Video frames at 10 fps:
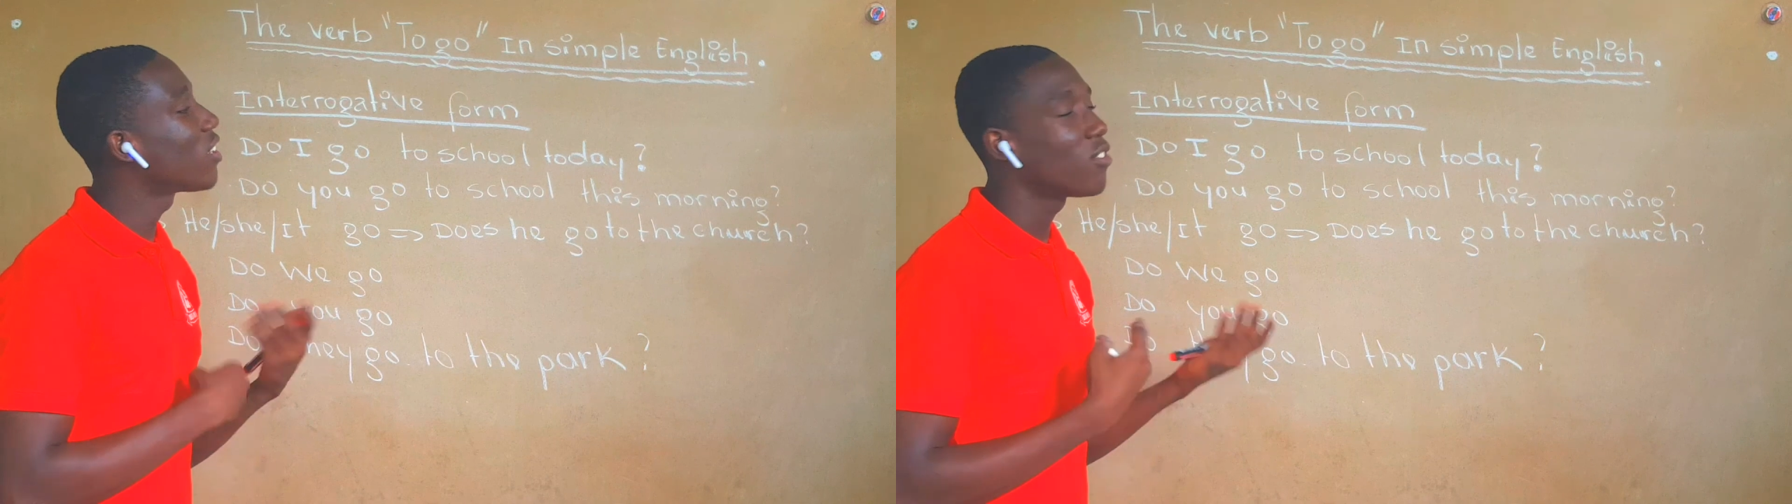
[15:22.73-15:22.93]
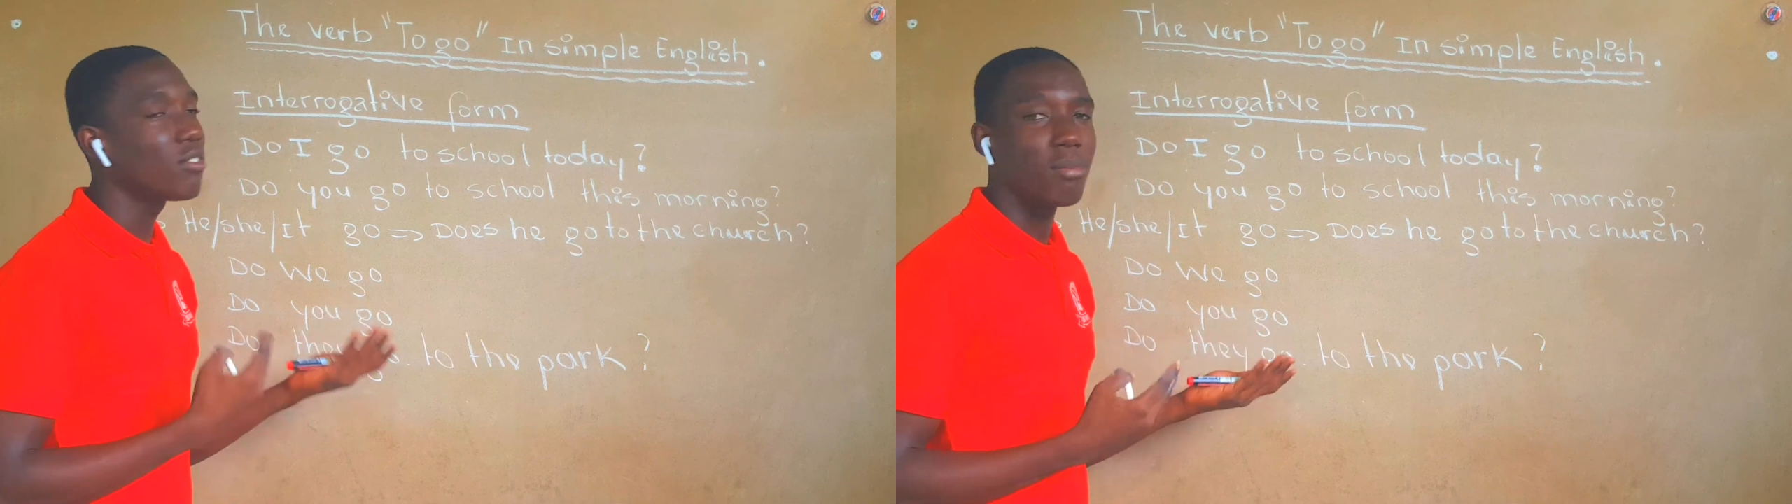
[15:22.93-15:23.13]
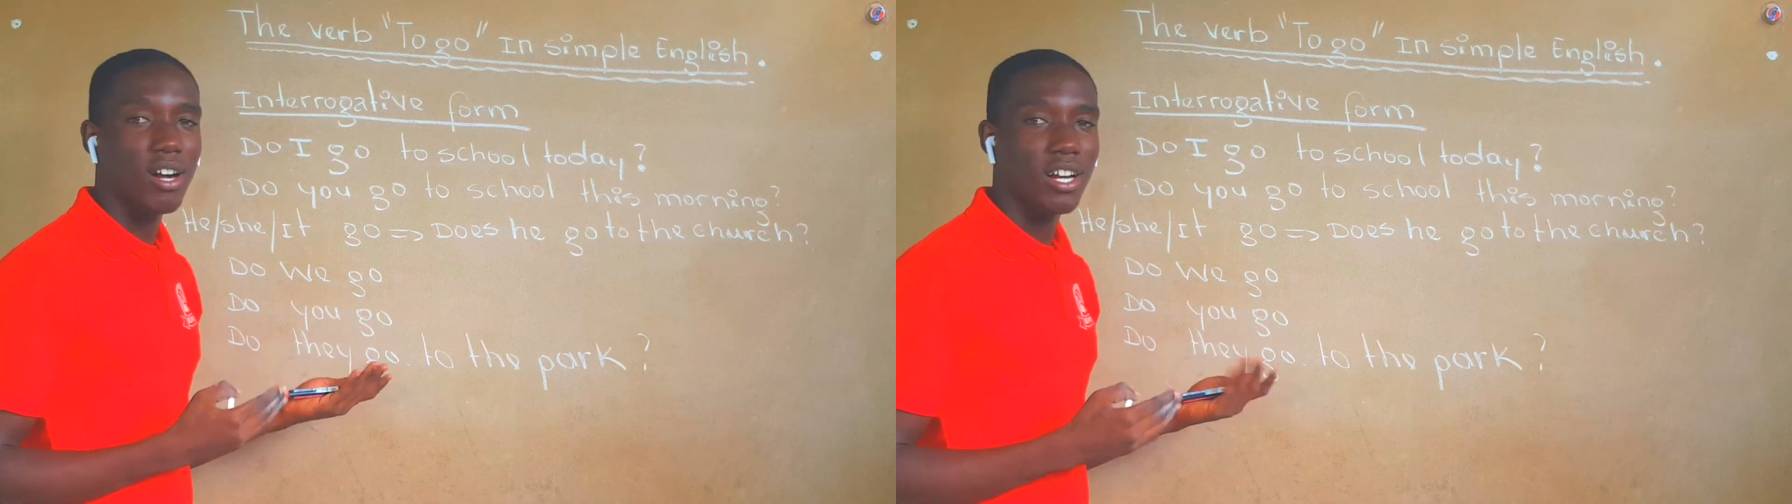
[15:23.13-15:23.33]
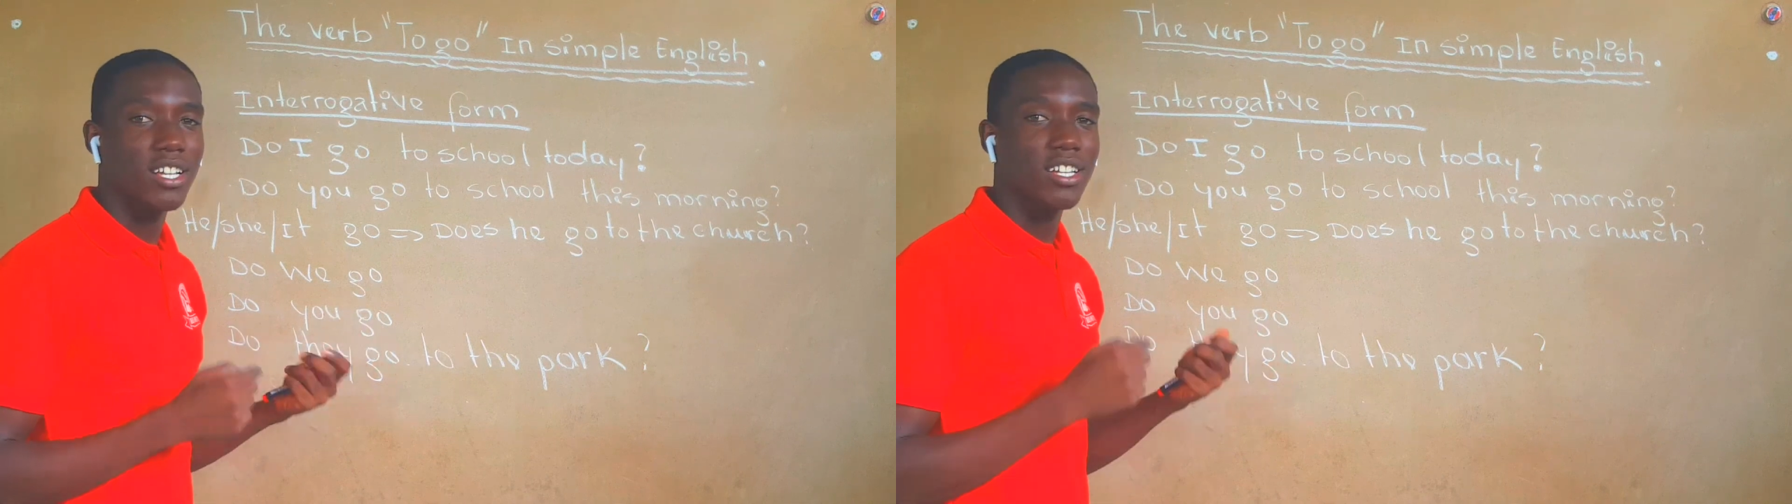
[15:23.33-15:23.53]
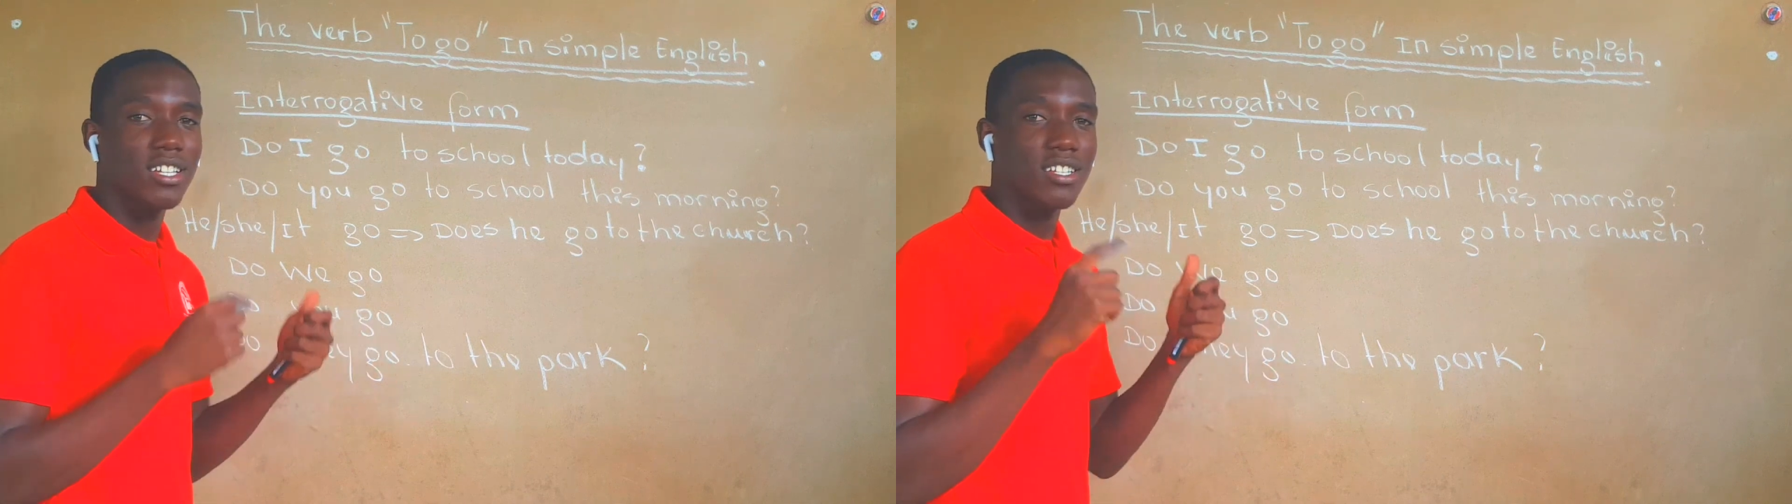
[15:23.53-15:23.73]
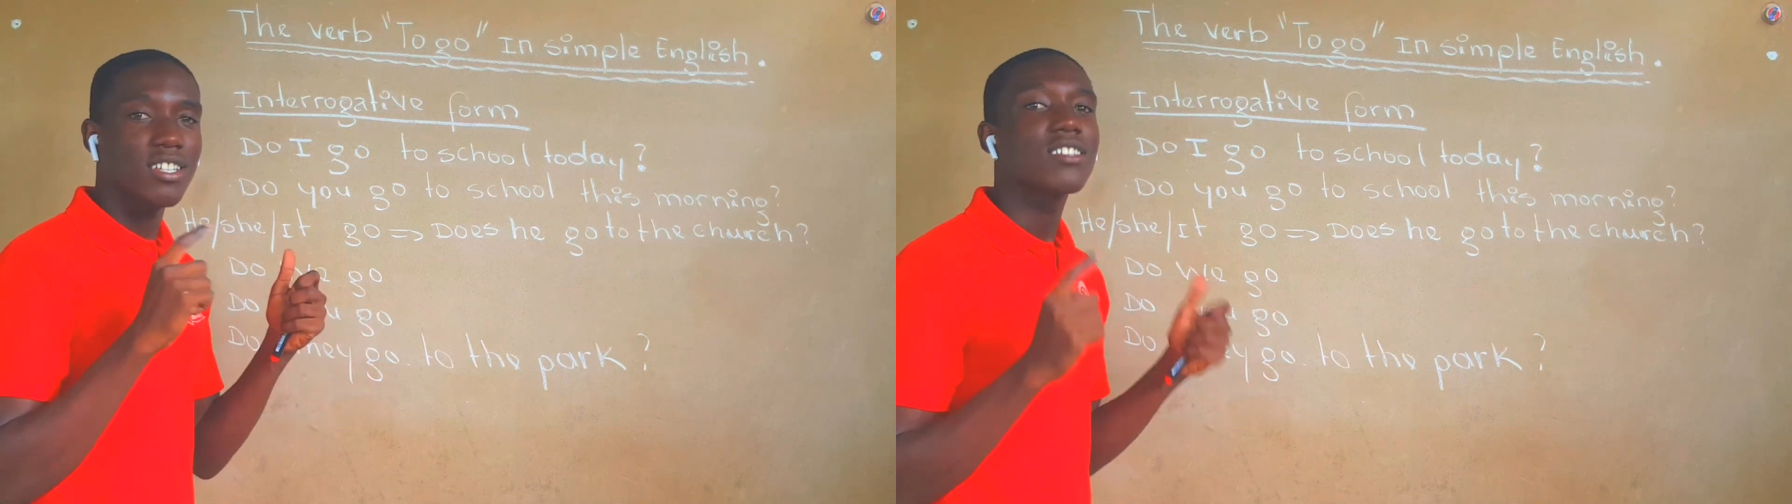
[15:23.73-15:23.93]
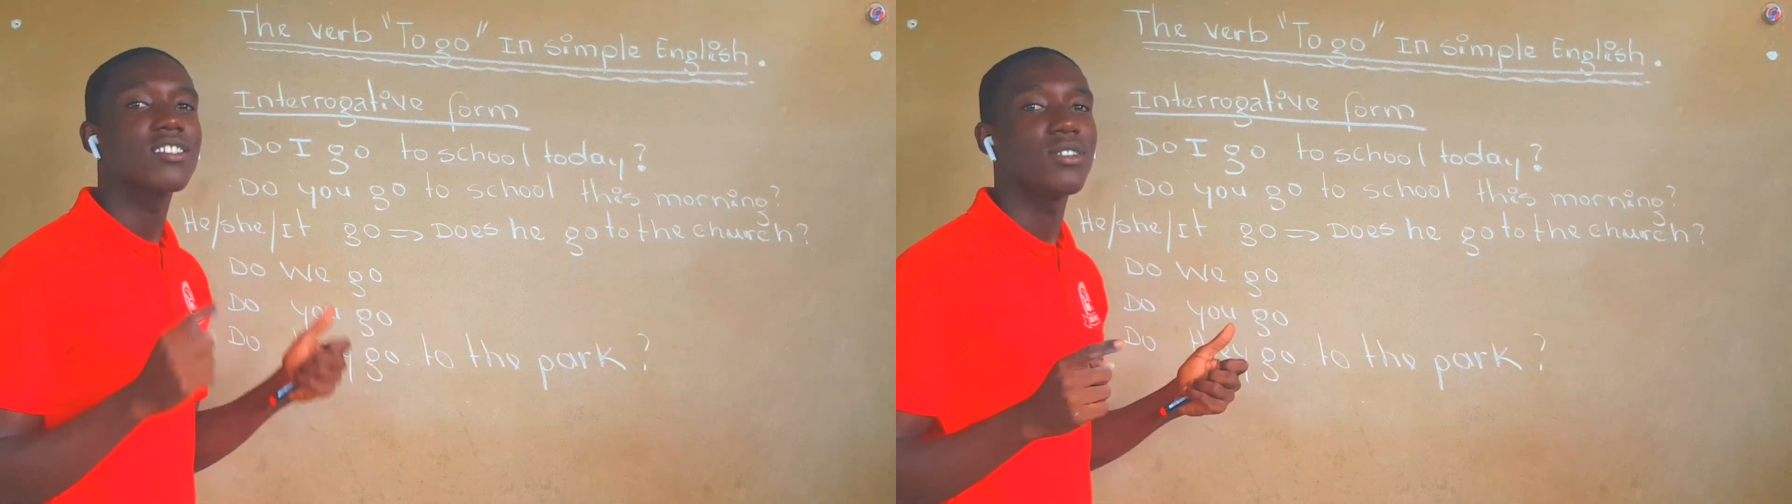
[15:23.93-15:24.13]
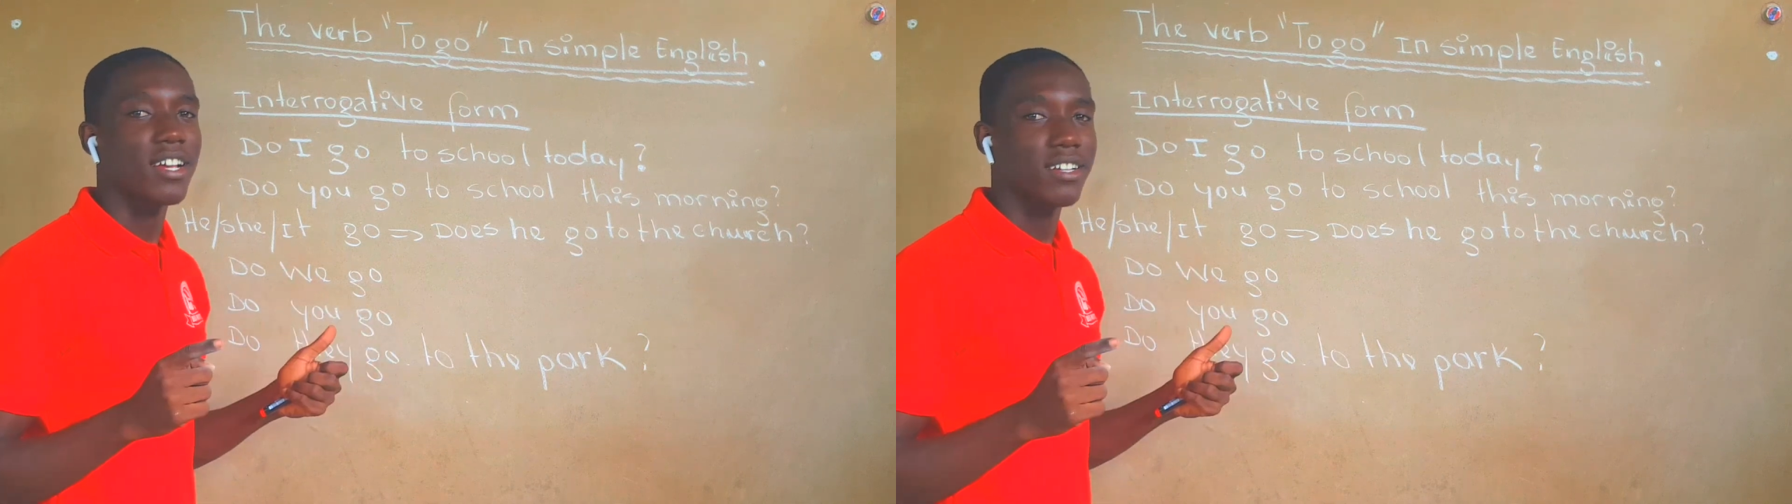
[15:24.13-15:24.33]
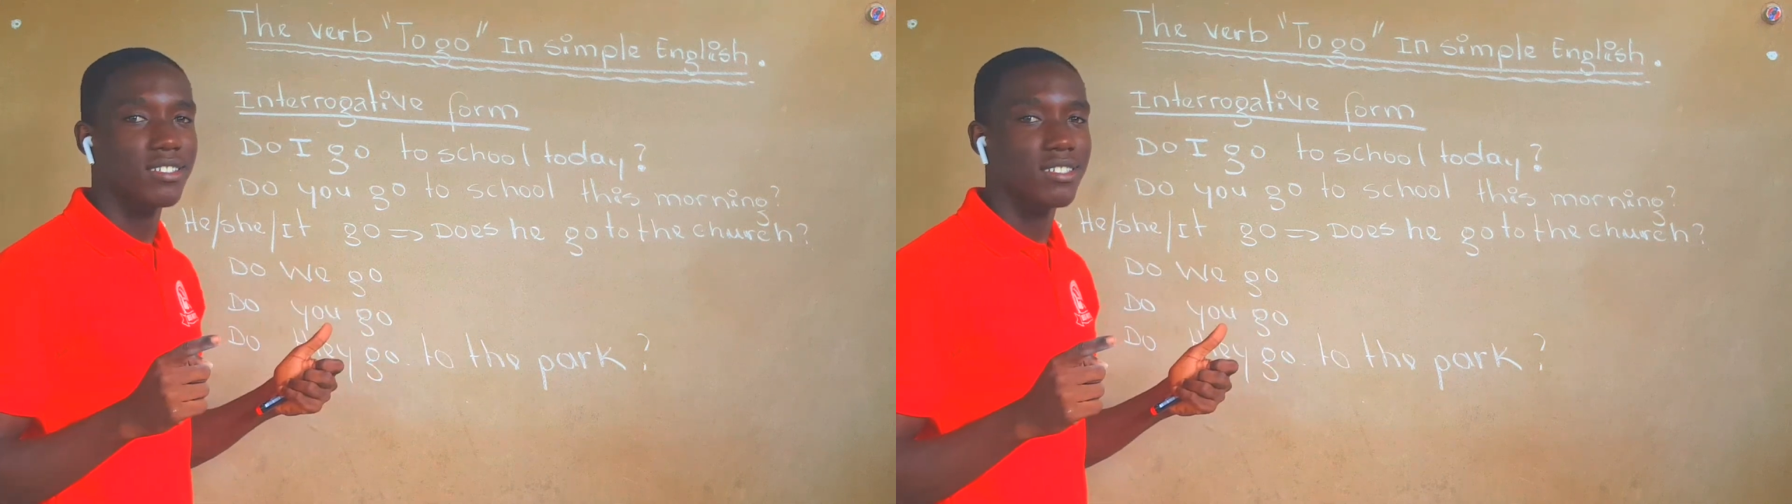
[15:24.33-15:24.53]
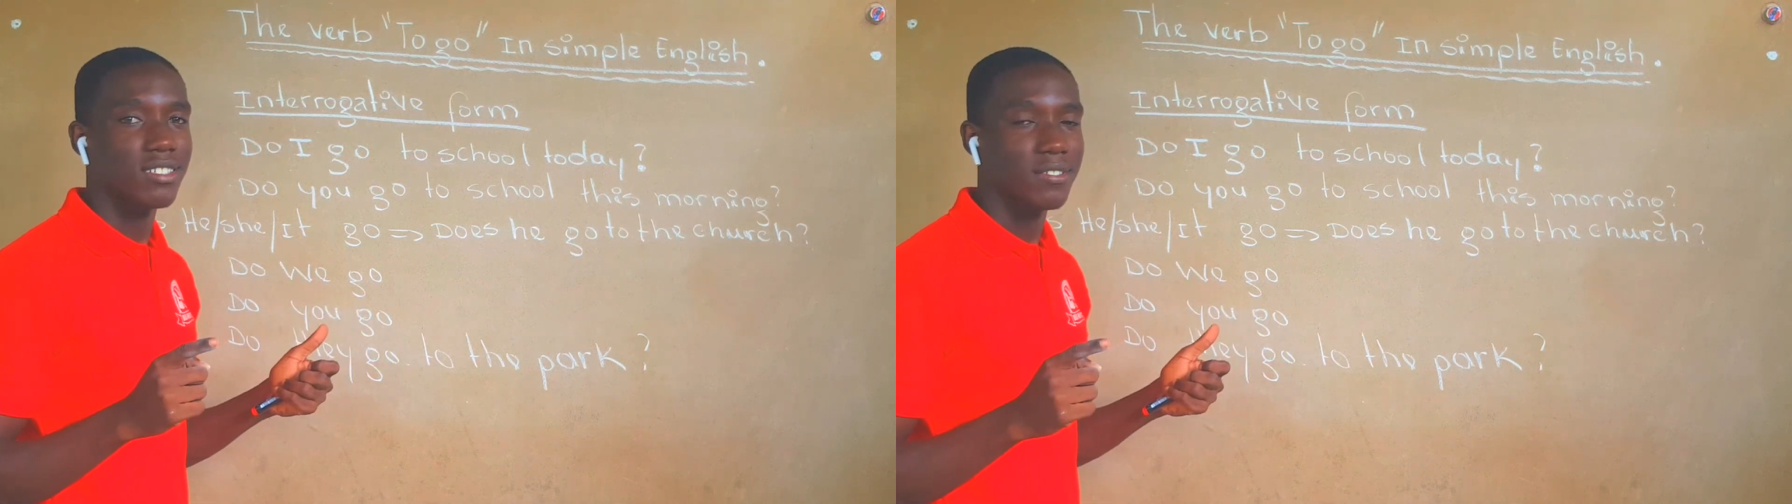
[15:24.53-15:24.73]
Goodbye. See
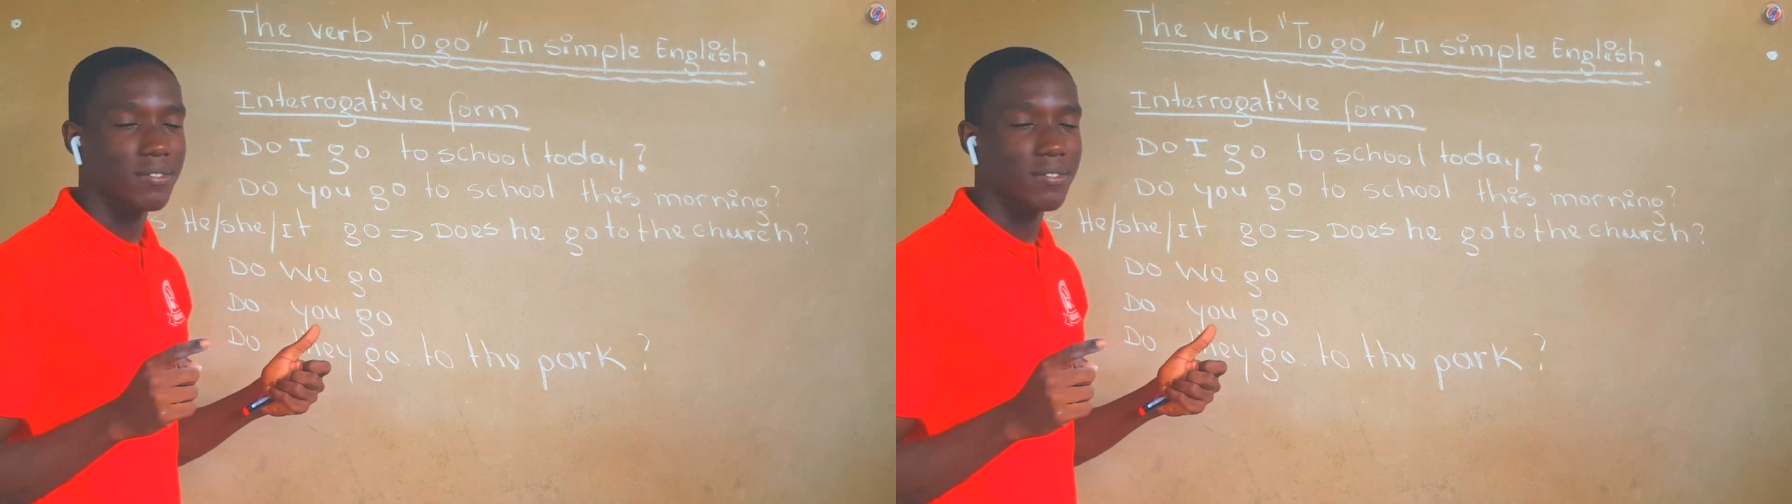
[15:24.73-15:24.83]
you.